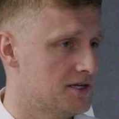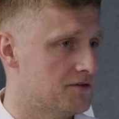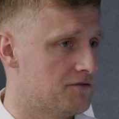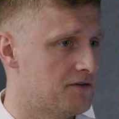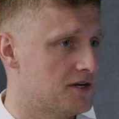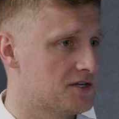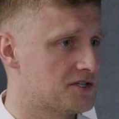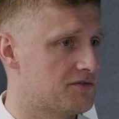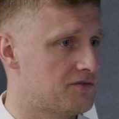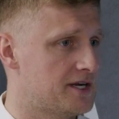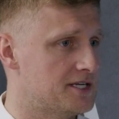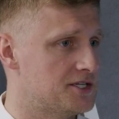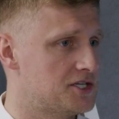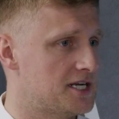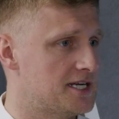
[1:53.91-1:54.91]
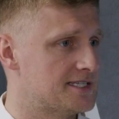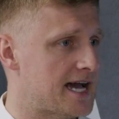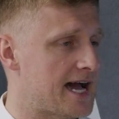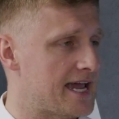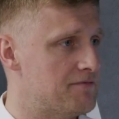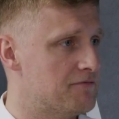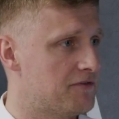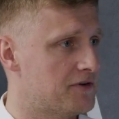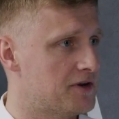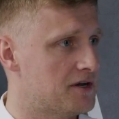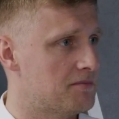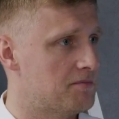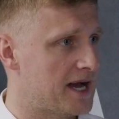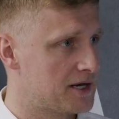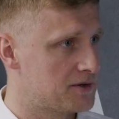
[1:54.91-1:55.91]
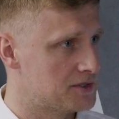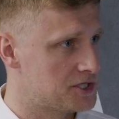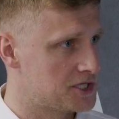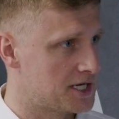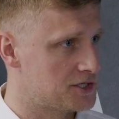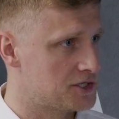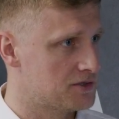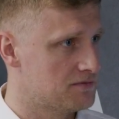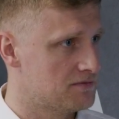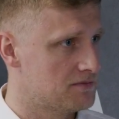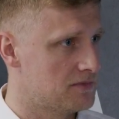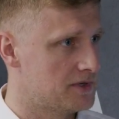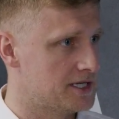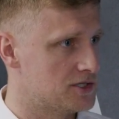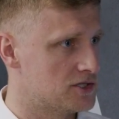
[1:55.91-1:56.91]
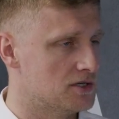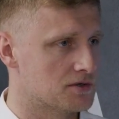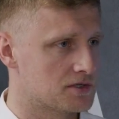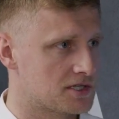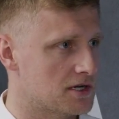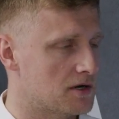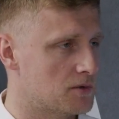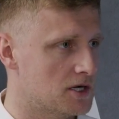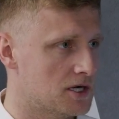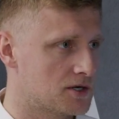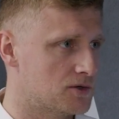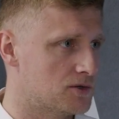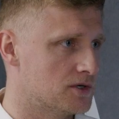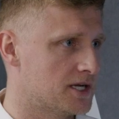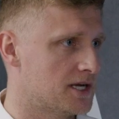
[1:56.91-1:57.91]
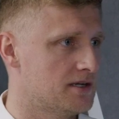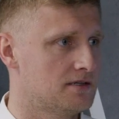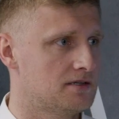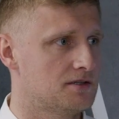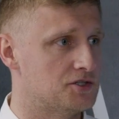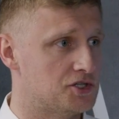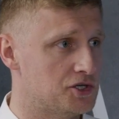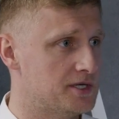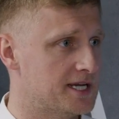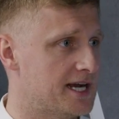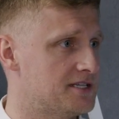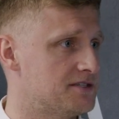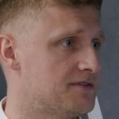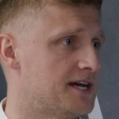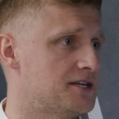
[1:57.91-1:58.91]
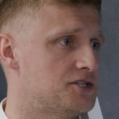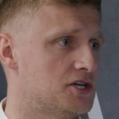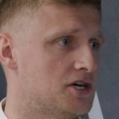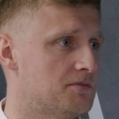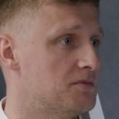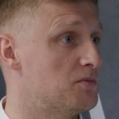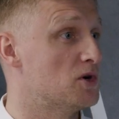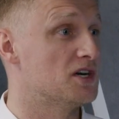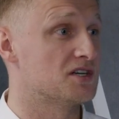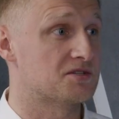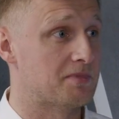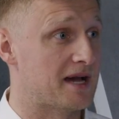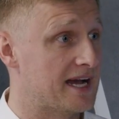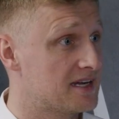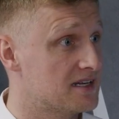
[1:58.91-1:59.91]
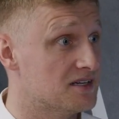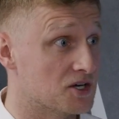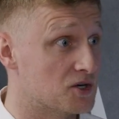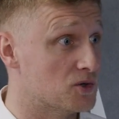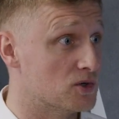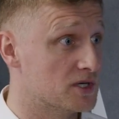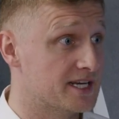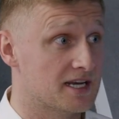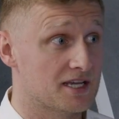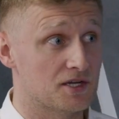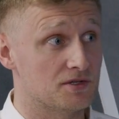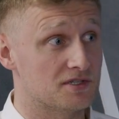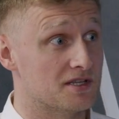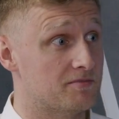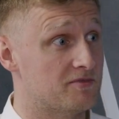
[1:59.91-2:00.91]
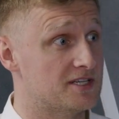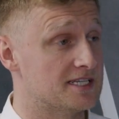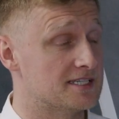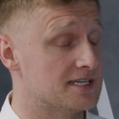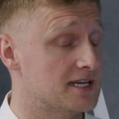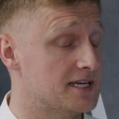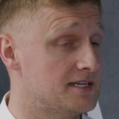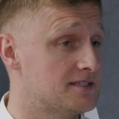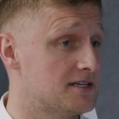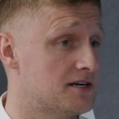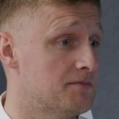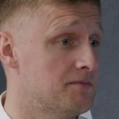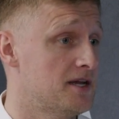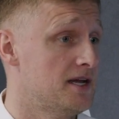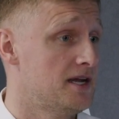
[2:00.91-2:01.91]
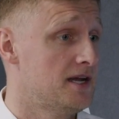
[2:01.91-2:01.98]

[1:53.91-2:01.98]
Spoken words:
The first of which is our infinite backward schedule, which looks at a work order, the due date of that job, and works back accordingly using the predicted lead time.